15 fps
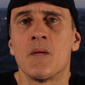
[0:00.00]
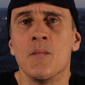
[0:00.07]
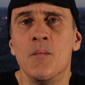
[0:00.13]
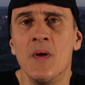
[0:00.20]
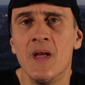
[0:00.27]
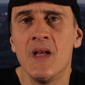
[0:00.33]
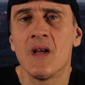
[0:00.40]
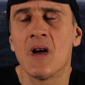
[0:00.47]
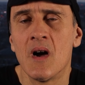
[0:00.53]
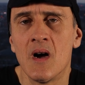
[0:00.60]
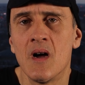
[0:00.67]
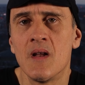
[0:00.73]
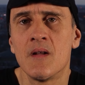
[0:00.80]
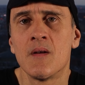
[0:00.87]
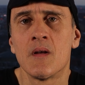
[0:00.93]
being
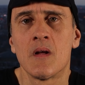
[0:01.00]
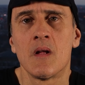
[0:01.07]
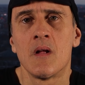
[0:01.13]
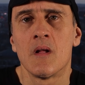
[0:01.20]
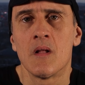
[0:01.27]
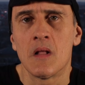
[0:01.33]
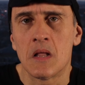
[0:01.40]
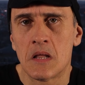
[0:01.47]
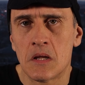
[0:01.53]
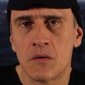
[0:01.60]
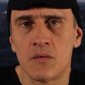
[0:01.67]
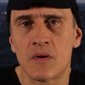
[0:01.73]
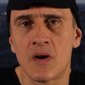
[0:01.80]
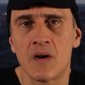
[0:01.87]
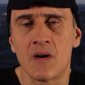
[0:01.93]
on
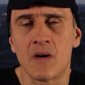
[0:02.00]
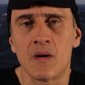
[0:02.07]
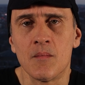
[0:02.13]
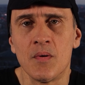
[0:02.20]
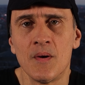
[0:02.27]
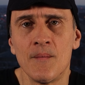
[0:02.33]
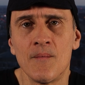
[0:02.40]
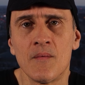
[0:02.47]
low carb